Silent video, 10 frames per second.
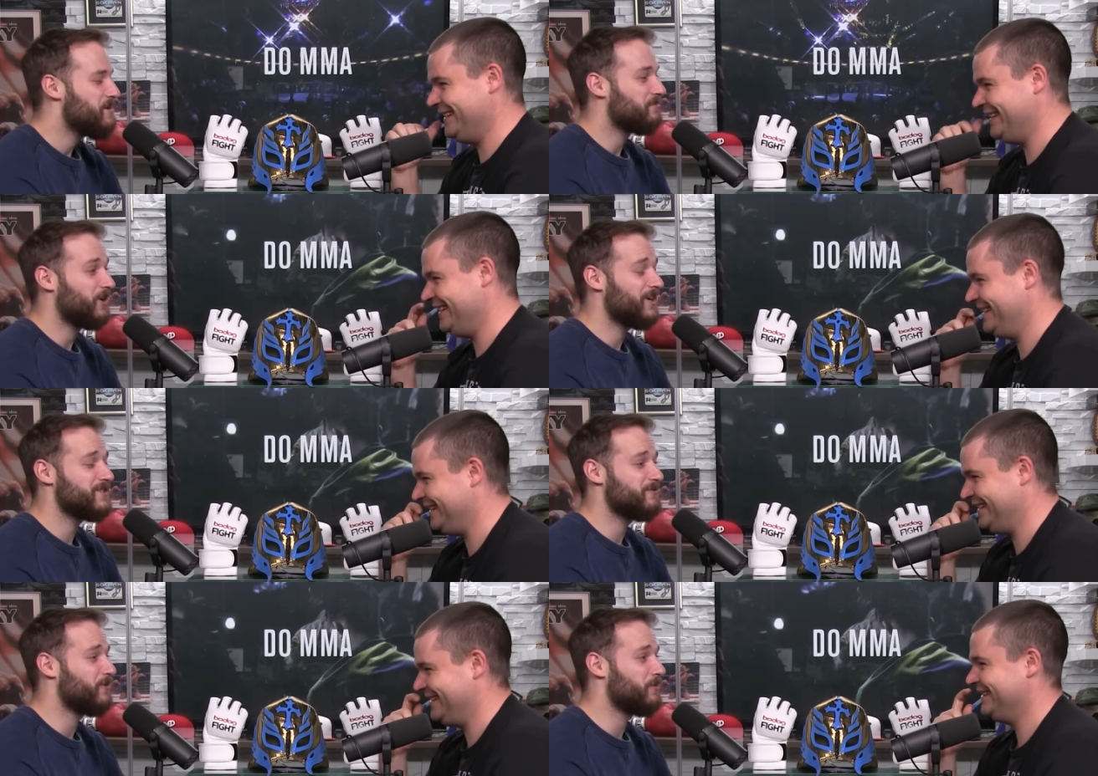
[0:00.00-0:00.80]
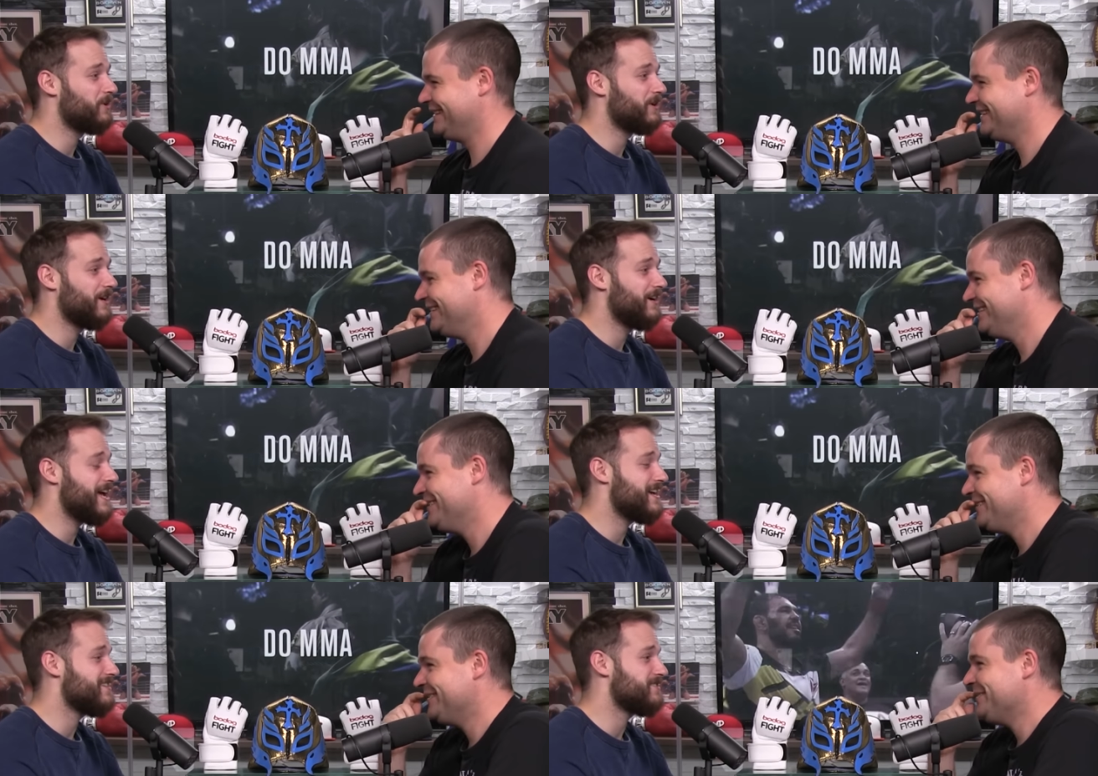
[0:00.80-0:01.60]
Speaker 1: Moraga's a former
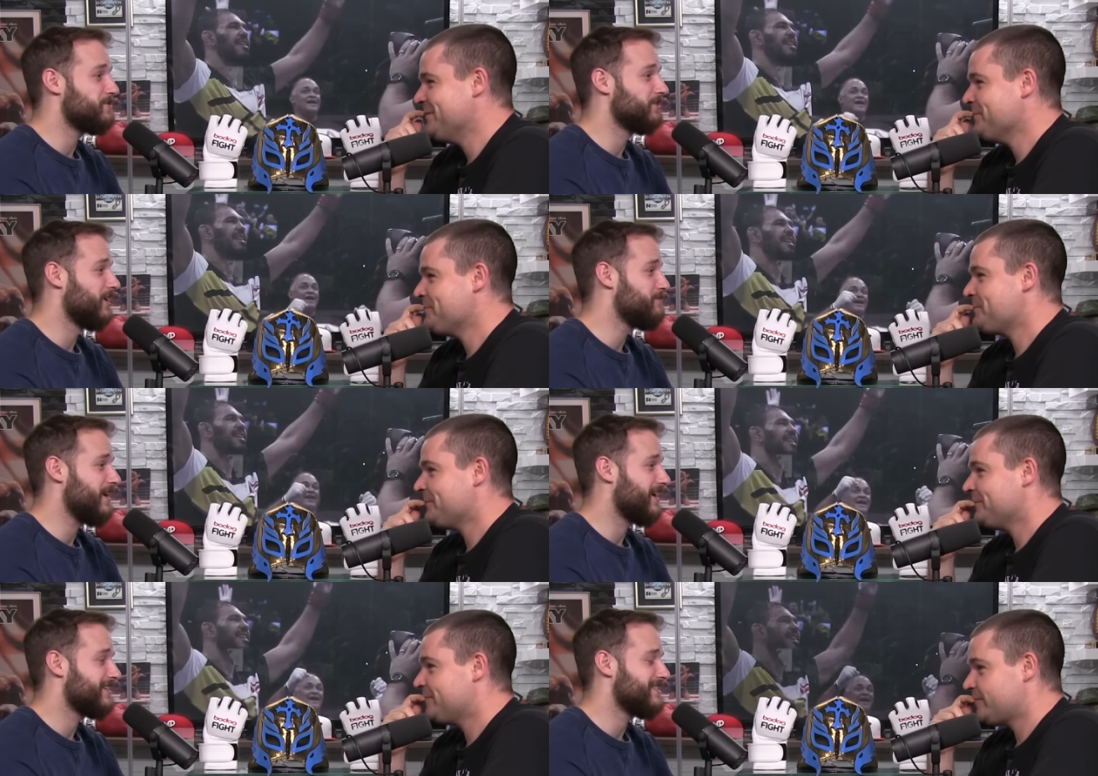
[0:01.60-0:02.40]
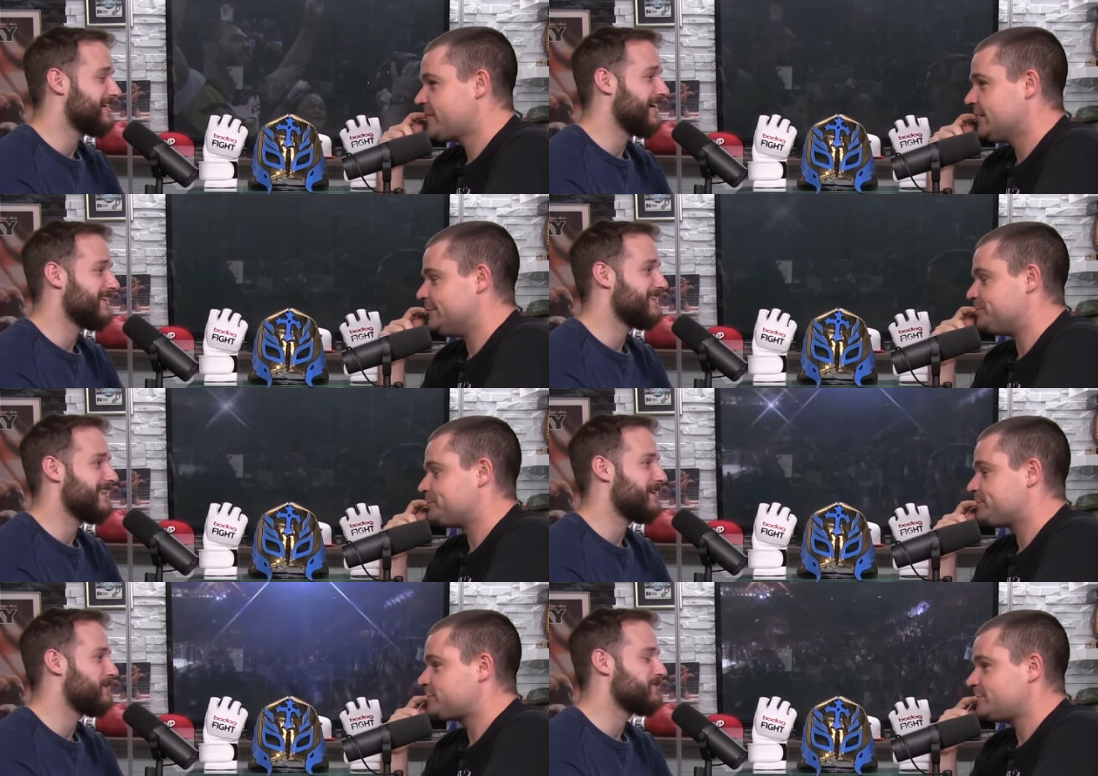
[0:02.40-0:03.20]
ASU alumni. He's a guy
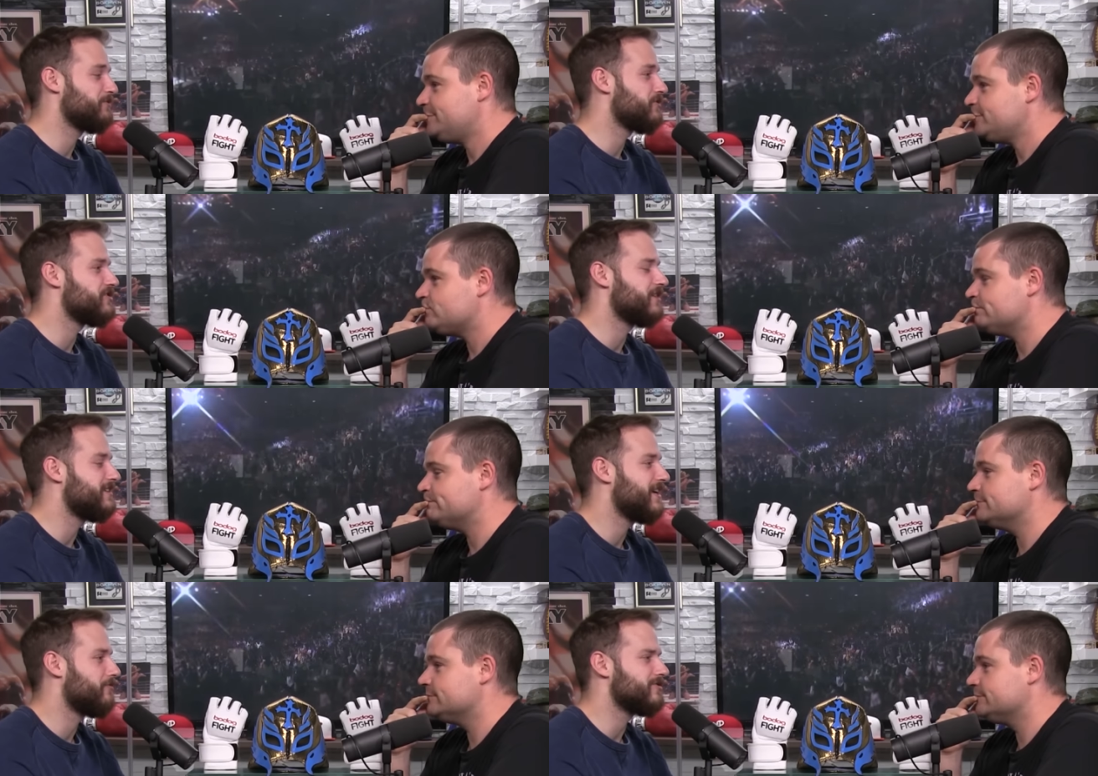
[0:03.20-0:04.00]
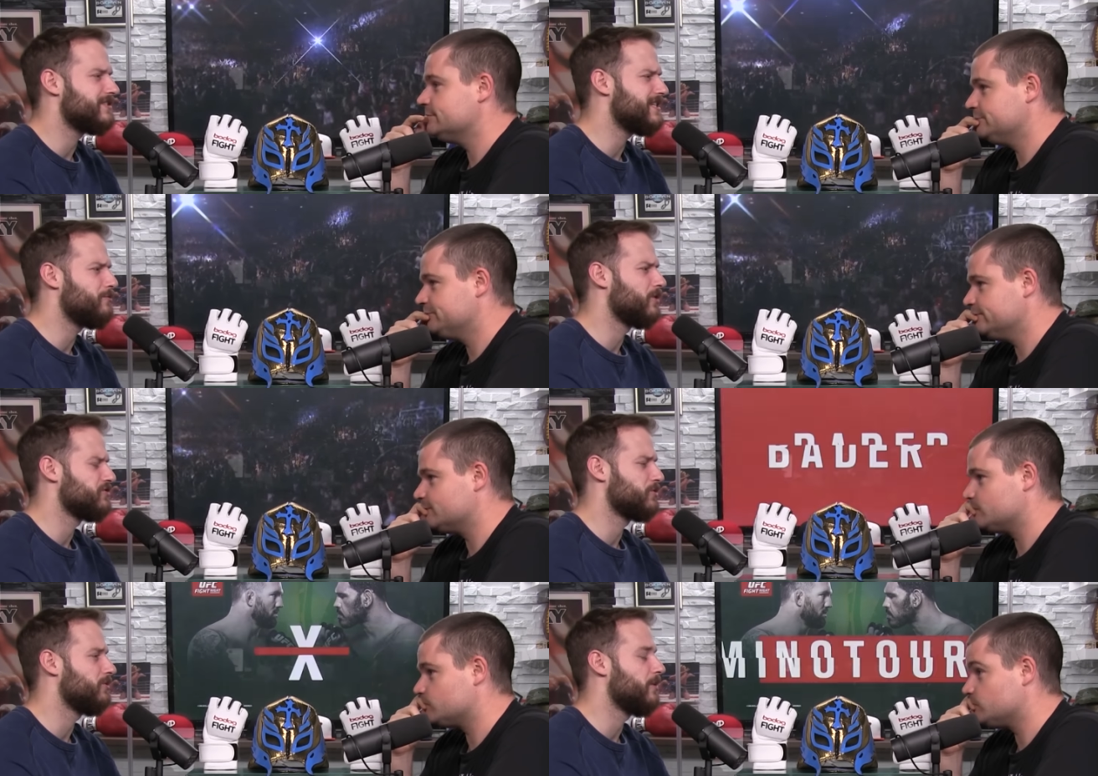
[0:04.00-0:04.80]
that wrestled for the Sun Devils,
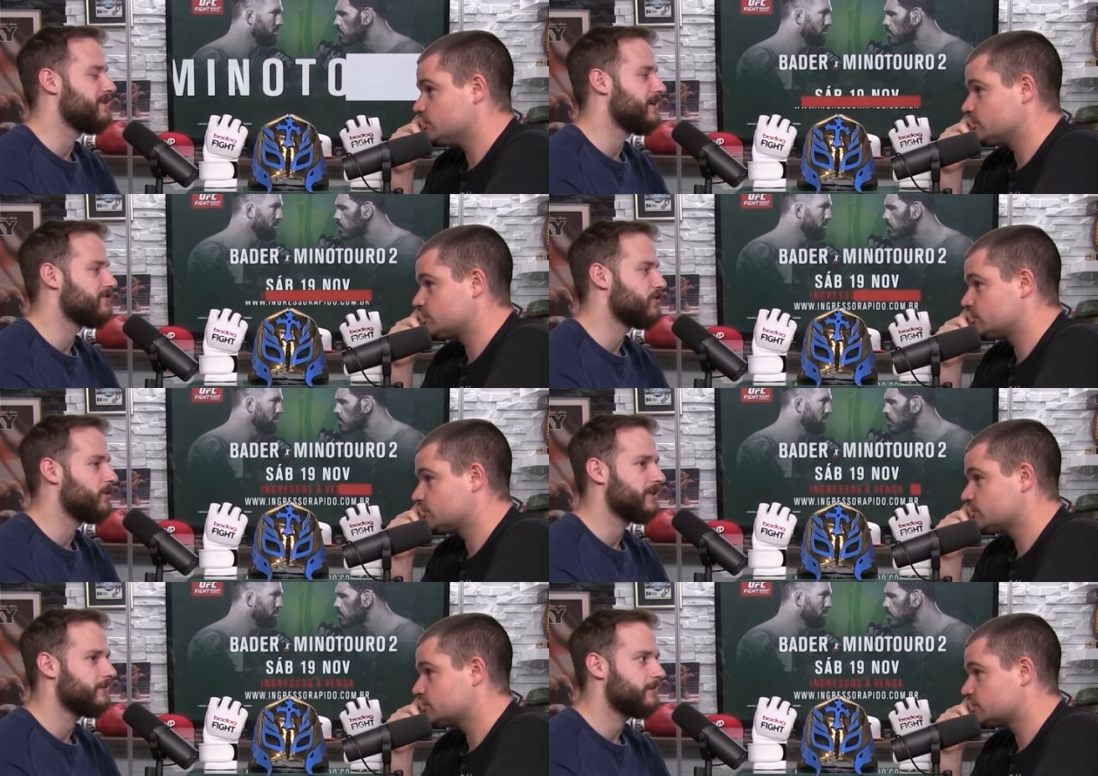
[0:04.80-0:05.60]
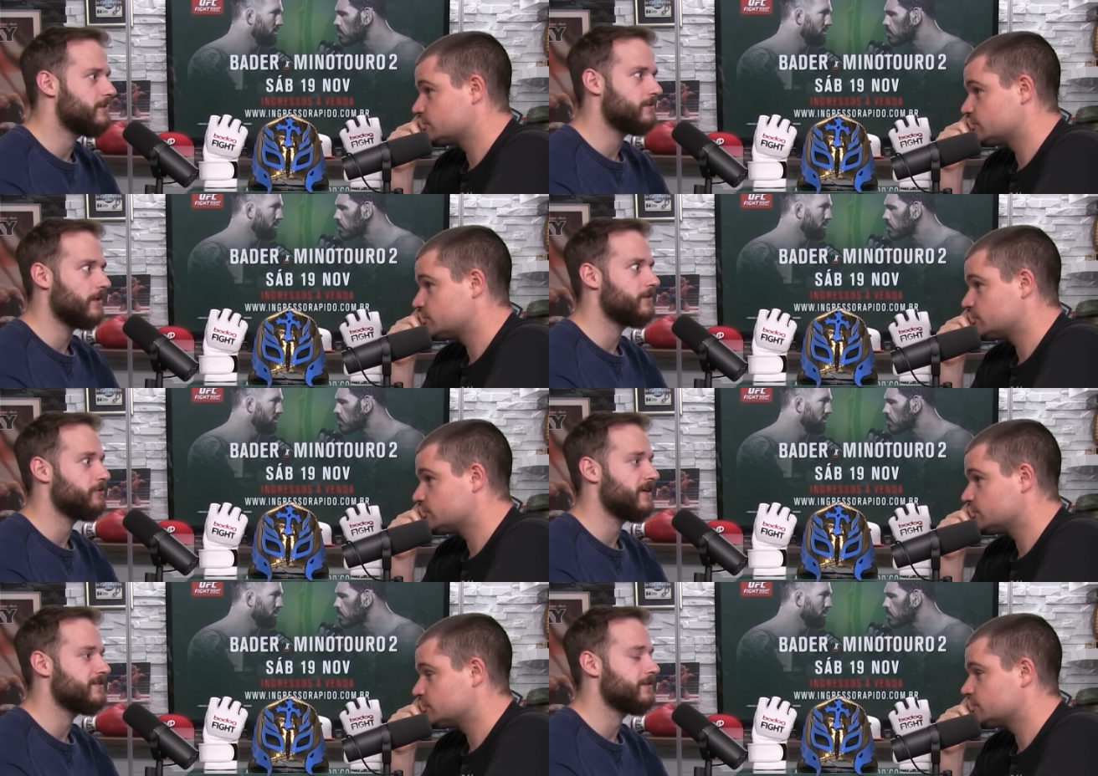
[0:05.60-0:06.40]
D1 school up in Arizona. He's got
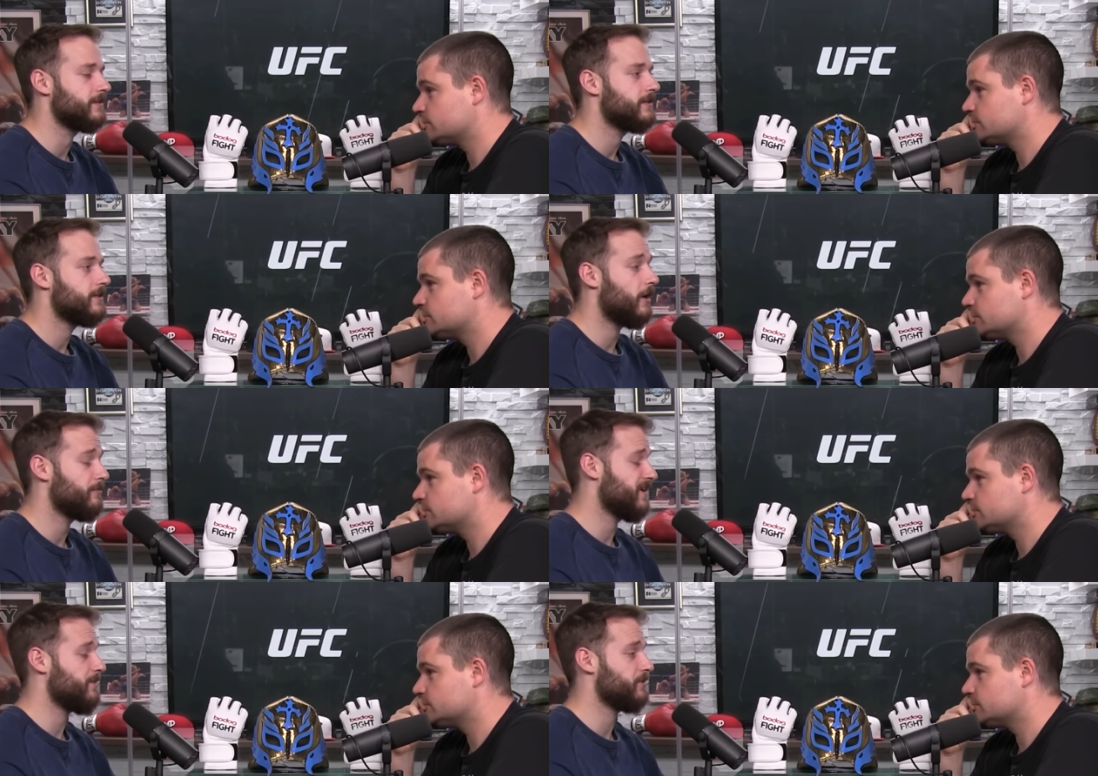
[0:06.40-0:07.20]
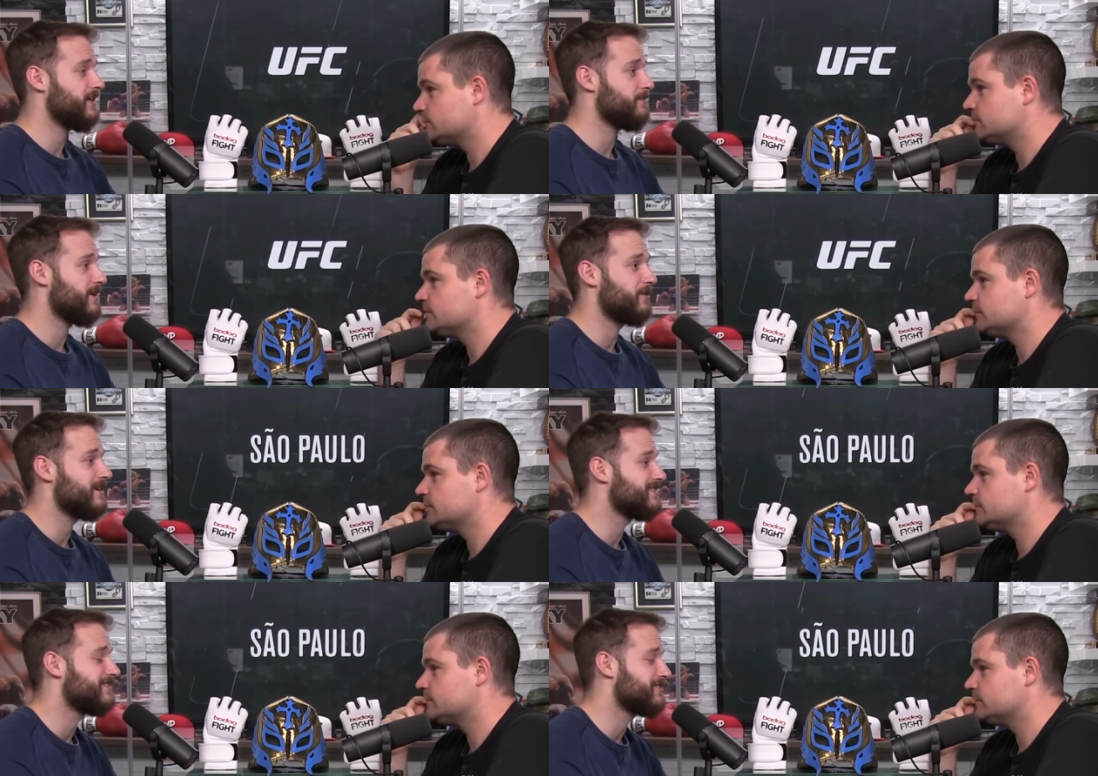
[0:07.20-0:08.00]
good wrestling. On paper, he had better
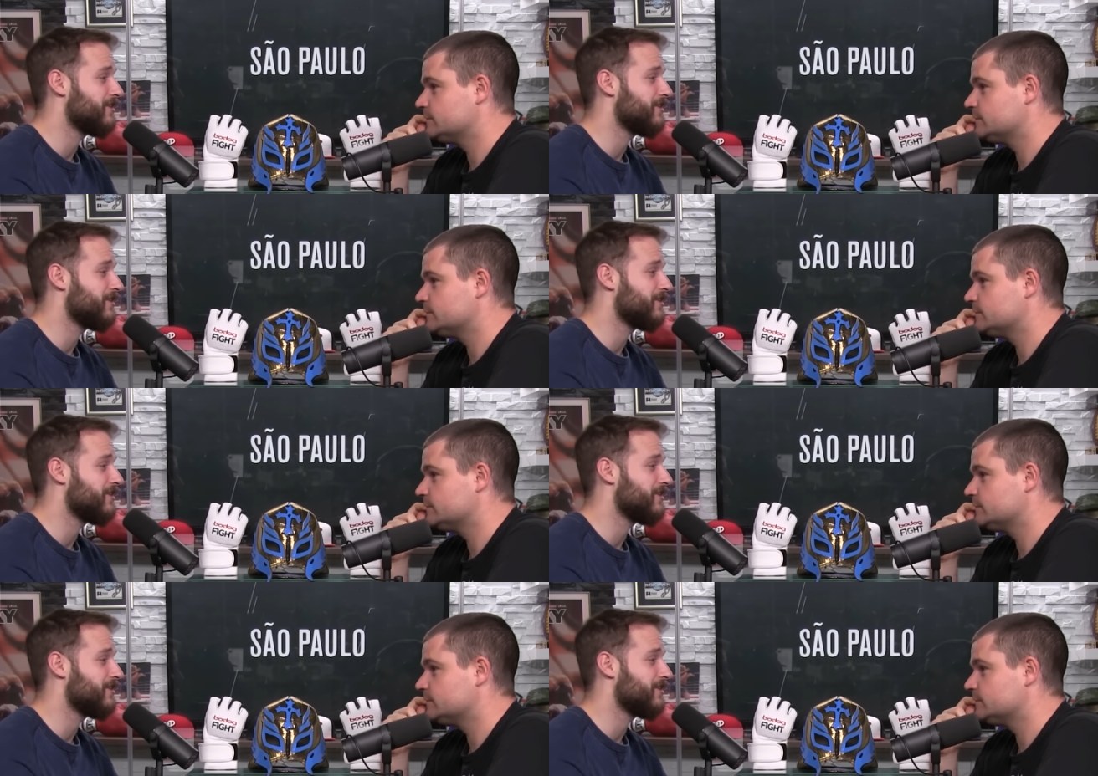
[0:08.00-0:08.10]
wrestling than